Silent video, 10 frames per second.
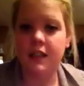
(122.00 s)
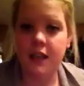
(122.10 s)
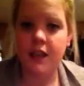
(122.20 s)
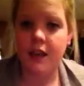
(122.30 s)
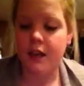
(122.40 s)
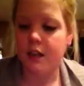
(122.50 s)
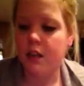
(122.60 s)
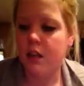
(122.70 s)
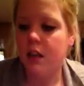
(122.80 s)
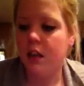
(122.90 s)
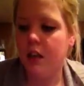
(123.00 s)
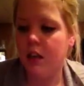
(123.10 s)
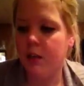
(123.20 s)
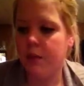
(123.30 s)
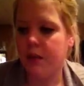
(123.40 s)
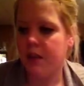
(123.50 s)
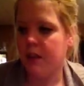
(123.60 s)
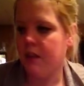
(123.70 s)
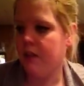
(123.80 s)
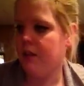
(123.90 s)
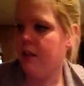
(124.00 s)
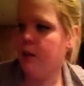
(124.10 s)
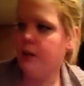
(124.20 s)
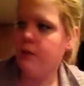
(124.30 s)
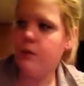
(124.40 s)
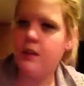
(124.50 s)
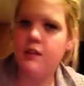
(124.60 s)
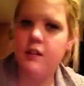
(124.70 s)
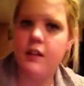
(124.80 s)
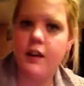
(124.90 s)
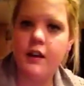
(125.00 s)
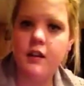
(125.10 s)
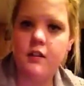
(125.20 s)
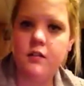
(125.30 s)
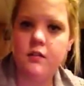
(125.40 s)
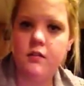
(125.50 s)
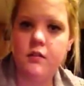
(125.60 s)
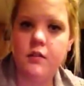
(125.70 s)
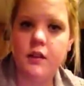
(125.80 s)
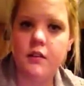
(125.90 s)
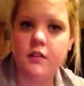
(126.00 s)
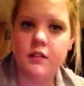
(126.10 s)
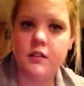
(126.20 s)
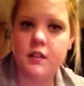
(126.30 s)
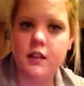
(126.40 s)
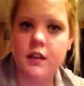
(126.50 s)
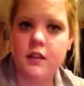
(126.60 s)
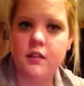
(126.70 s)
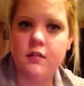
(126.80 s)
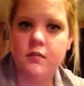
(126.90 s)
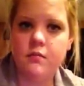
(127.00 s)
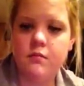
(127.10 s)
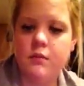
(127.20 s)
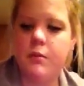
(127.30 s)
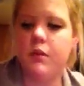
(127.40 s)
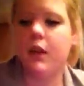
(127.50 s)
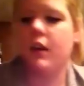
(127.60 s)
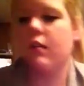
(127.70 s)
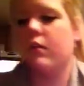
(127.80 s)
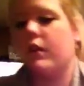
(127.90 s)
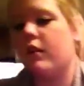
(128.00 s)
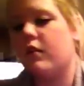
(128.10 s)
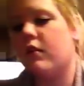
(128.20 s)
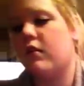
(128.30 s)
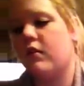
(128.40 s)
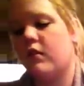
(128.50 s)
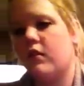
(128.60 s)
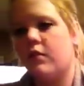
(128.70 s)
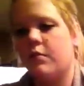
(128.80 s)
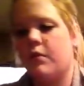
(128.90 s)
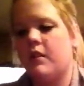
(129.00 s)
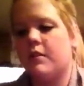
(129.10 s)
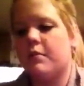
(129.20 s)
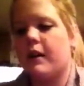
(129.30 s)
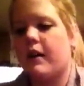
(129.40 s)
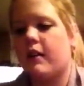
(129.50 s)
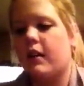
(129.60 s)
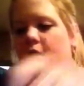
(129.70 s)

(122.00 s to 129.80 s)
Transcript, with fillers: yank at it. And I'm like, that, see, even when I did that, you can't really see that. Maybe you can, hold on. Put this black thing